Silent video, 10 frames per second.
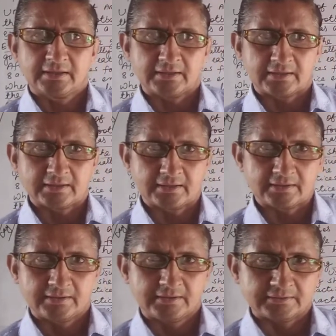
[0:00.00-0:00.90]
These are
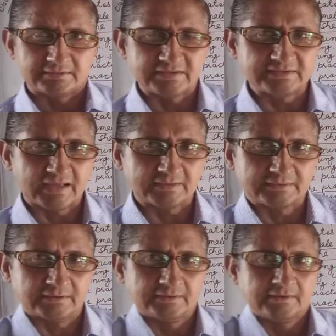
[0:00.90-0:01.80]
the
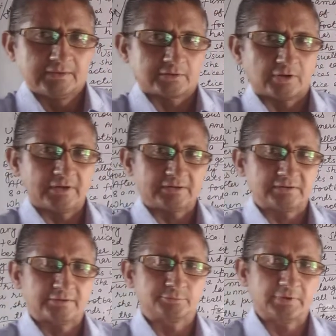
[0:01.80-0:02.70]
connectors
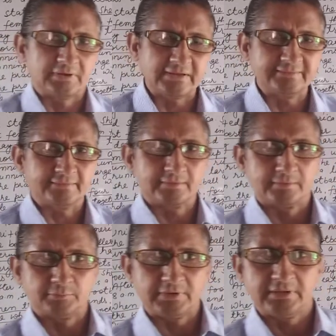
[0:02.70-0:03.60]
we
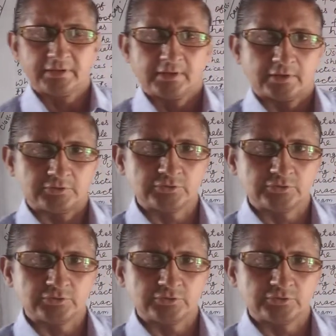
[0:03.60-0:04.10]
use in the